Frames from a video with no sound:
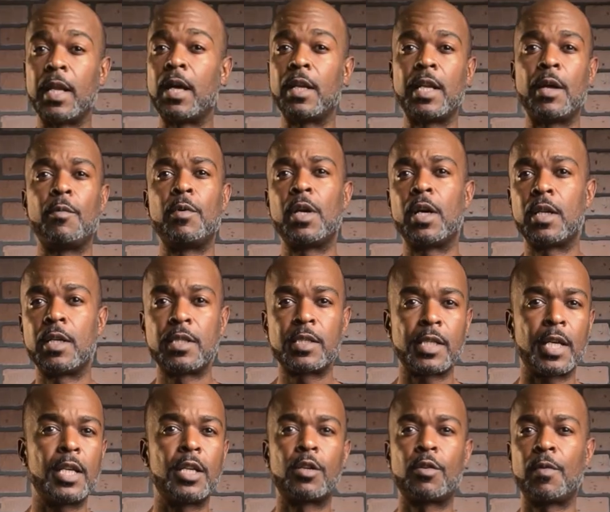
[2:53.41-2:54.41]
Now that we
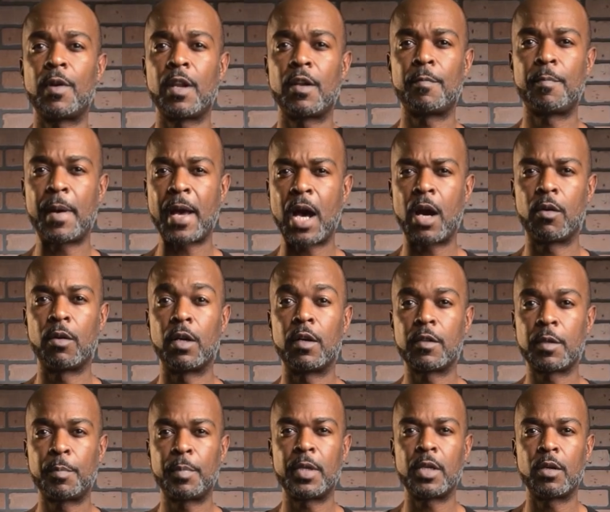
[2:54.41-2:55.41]
understand the creative power of
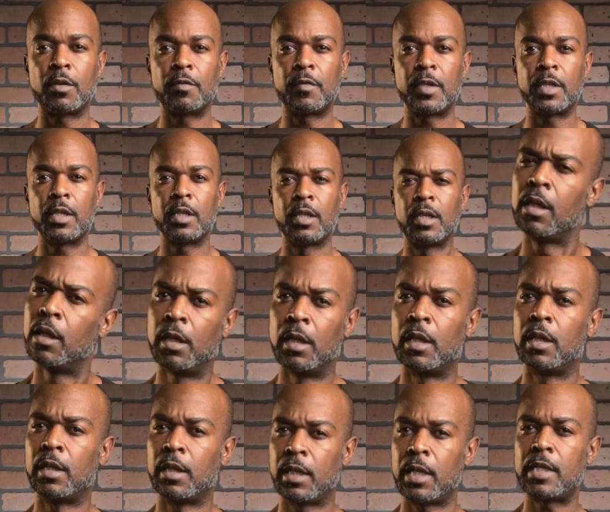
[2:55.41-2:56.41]
the P O V,
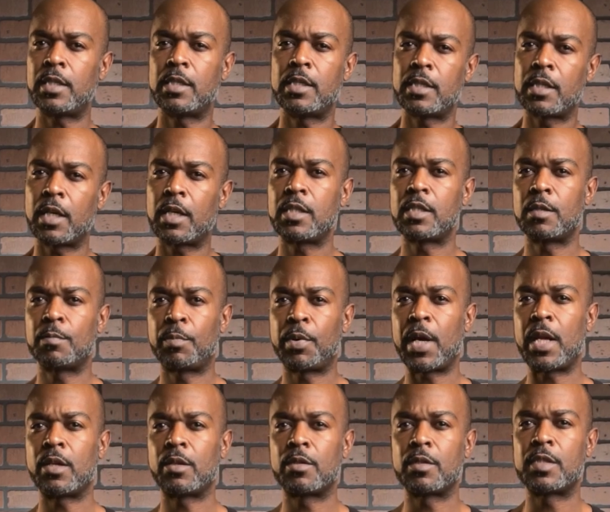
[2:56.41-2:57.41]
let's discuss some
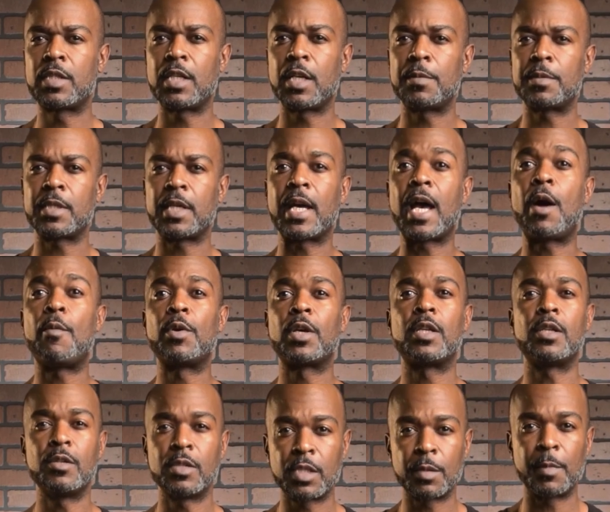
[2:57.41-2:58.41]
practical tips and how we can
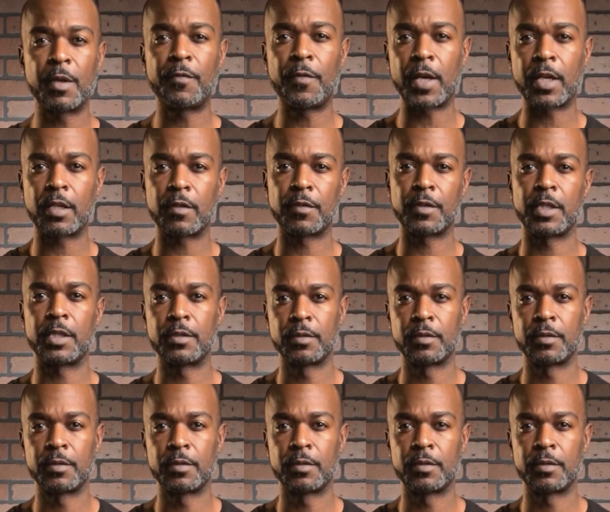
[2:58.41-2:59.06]
use them effectively.